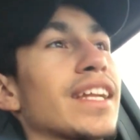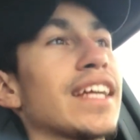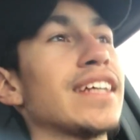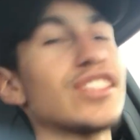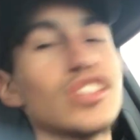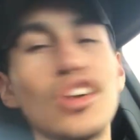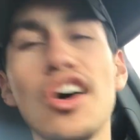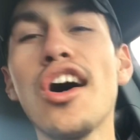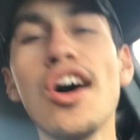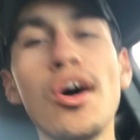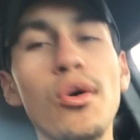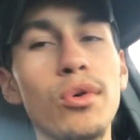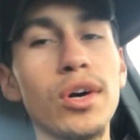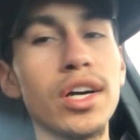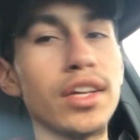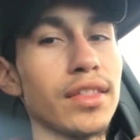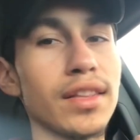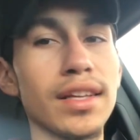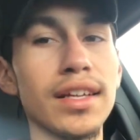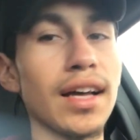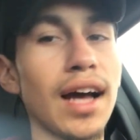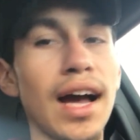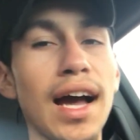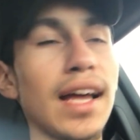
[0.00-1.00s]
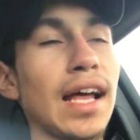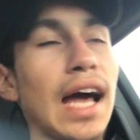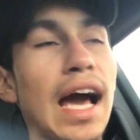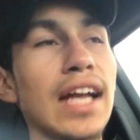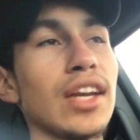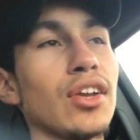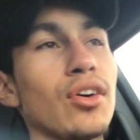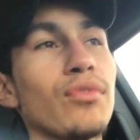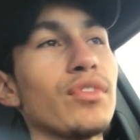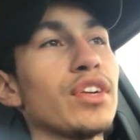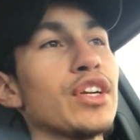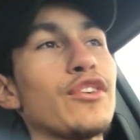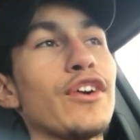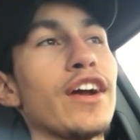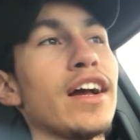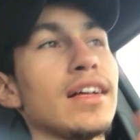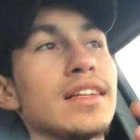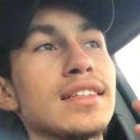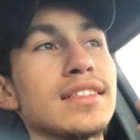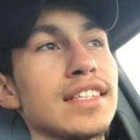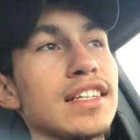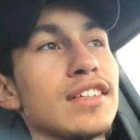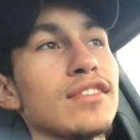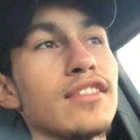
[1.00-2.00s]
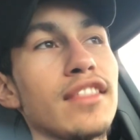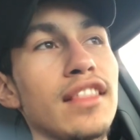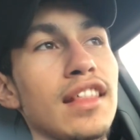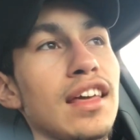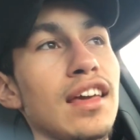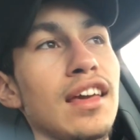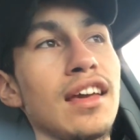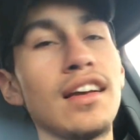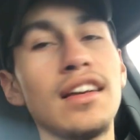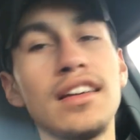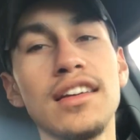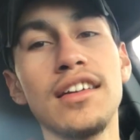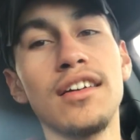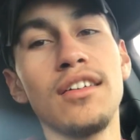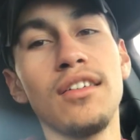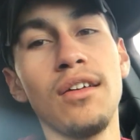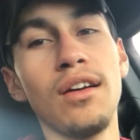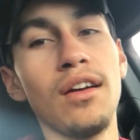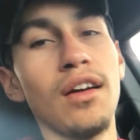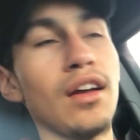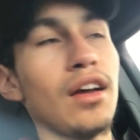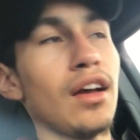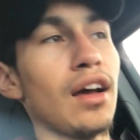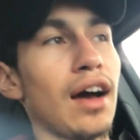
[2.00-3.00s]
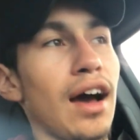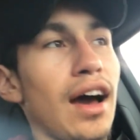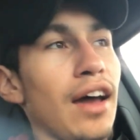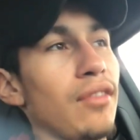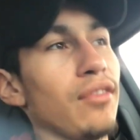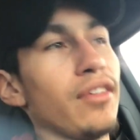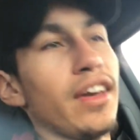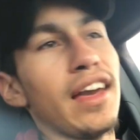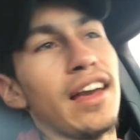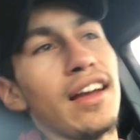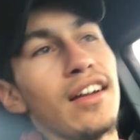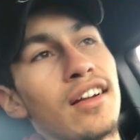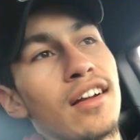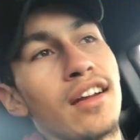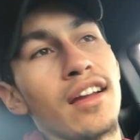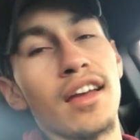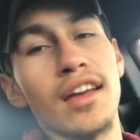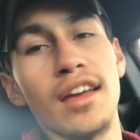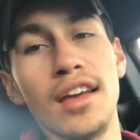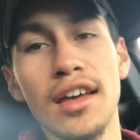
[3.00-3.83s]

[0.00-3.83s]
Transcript: it's all worth it. I don't regret a single thing, you know. I don't care.